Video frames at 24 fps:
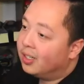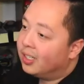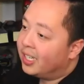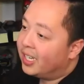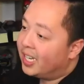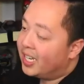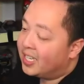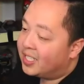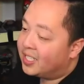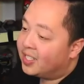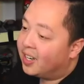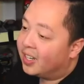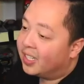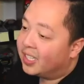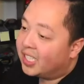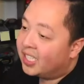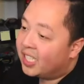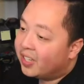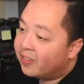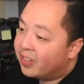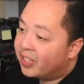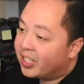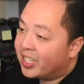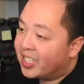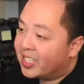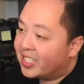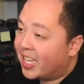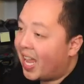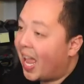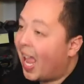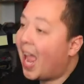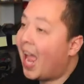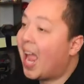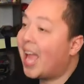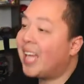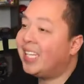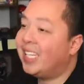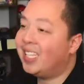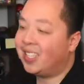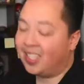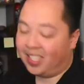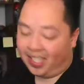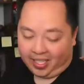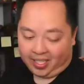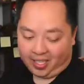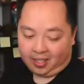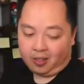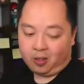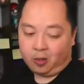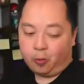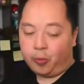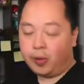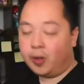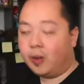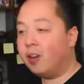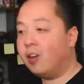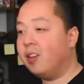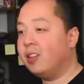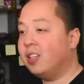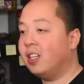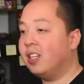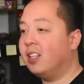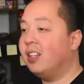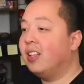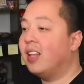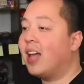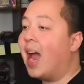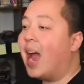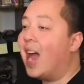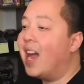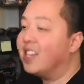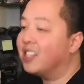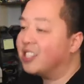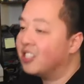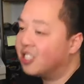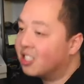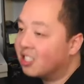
it's not given us anything. We are on the last